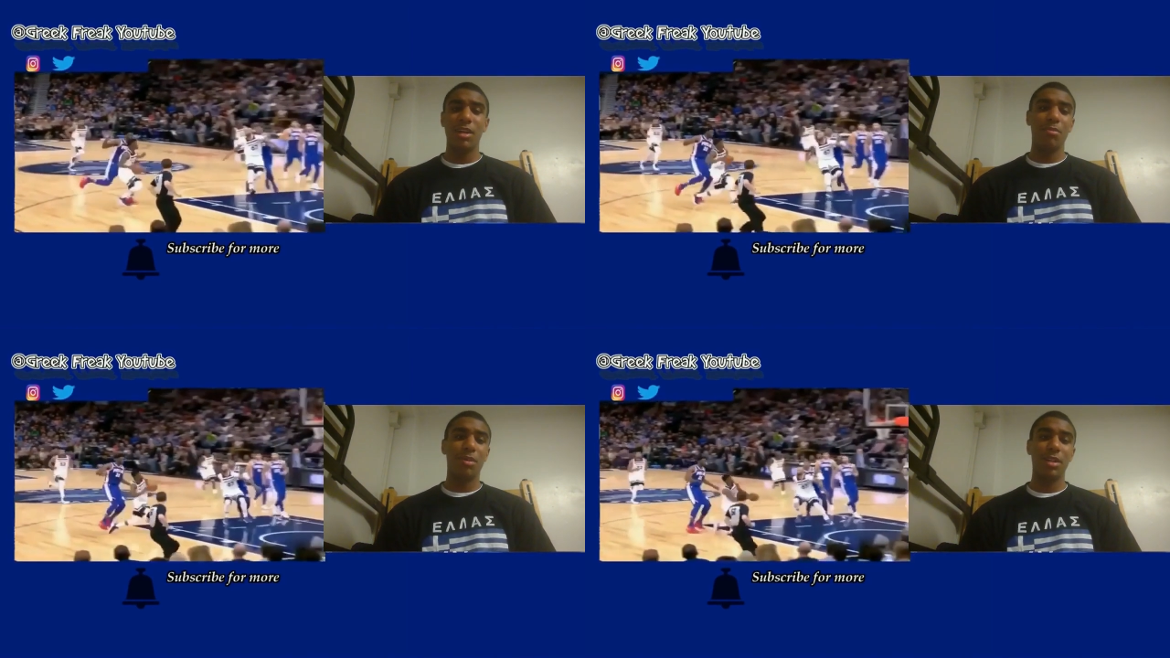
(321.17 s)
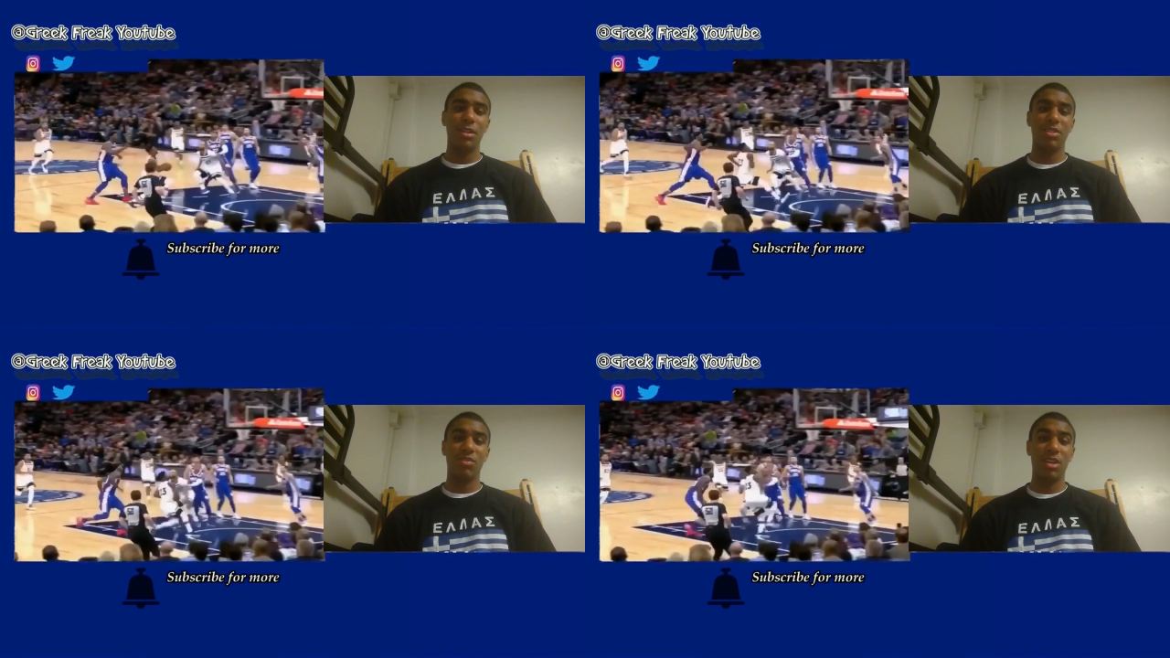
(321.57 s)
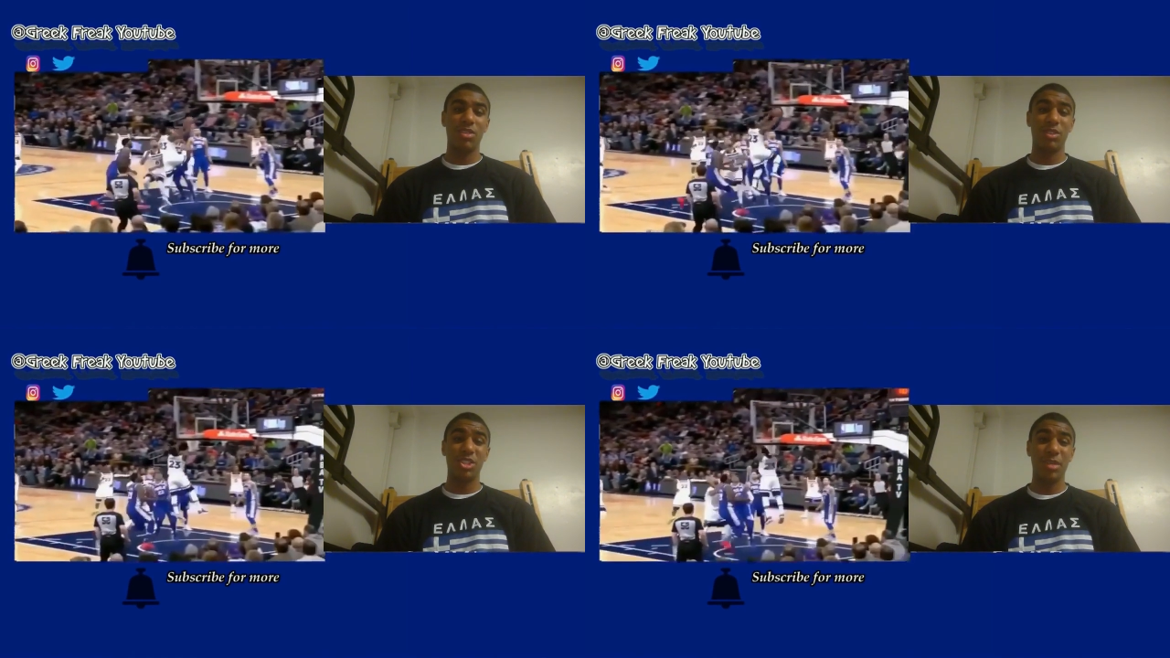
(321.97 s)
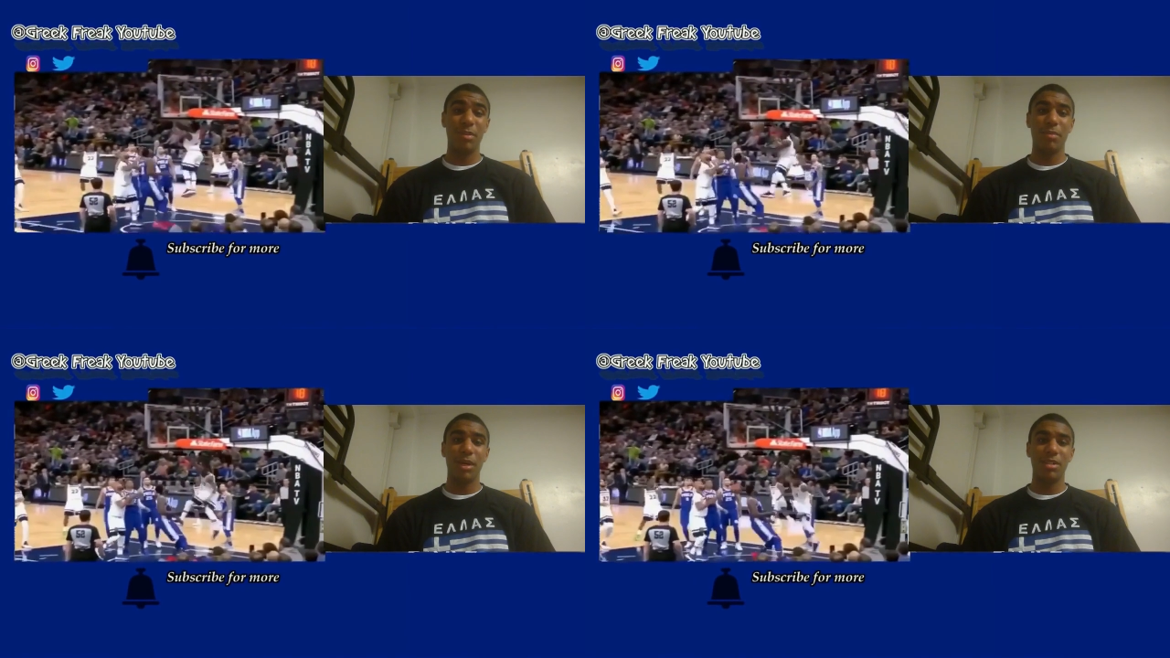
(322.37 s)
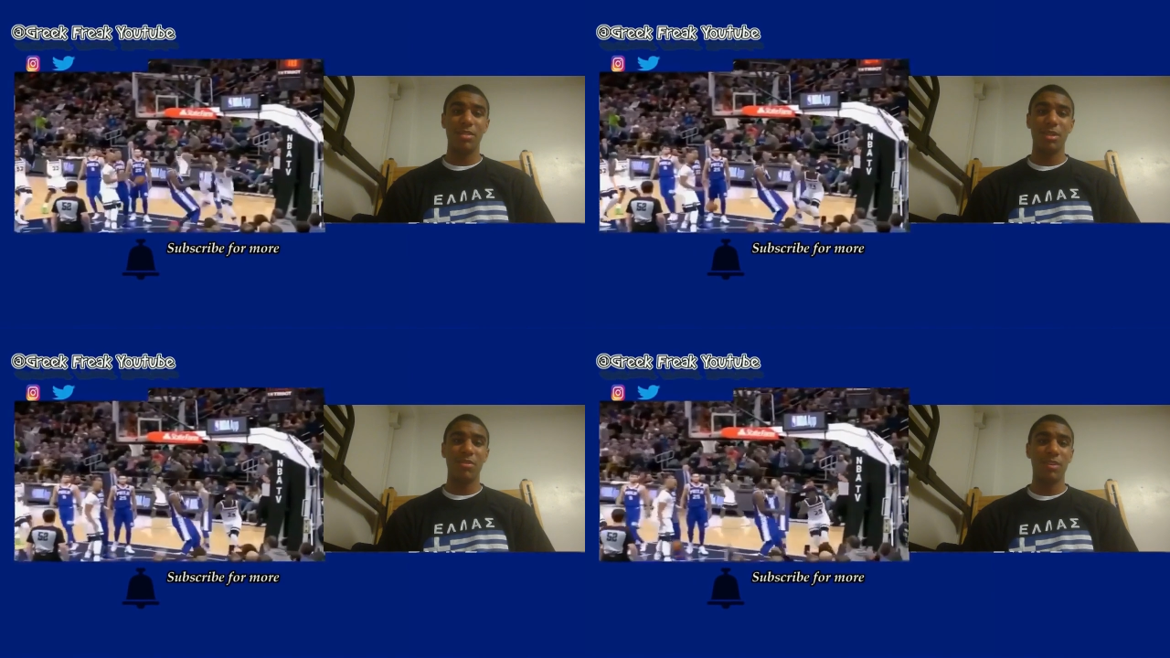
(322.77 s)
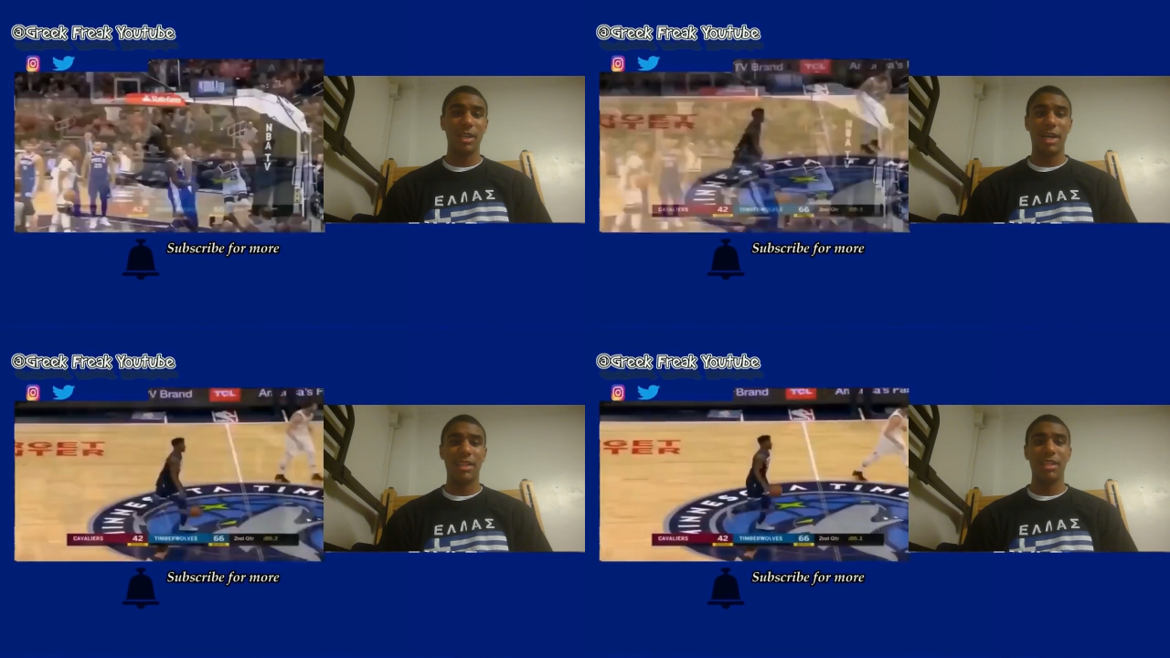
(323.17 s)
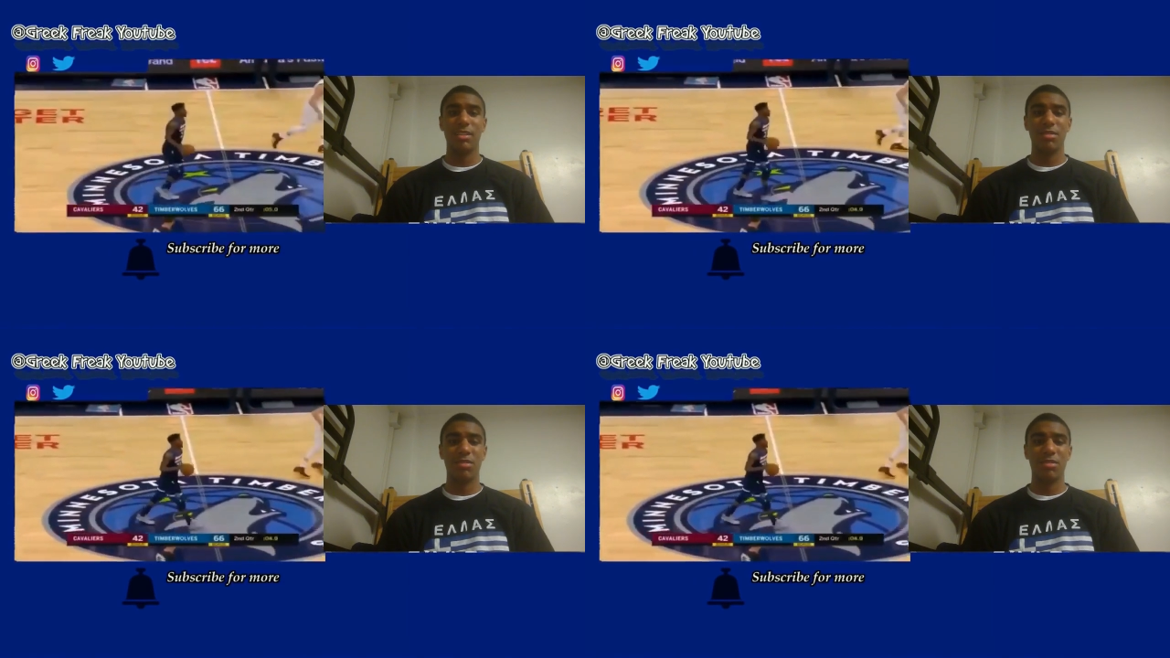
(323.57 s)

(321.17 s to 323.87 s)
But as far as for Jimmy Butler's benefit, I think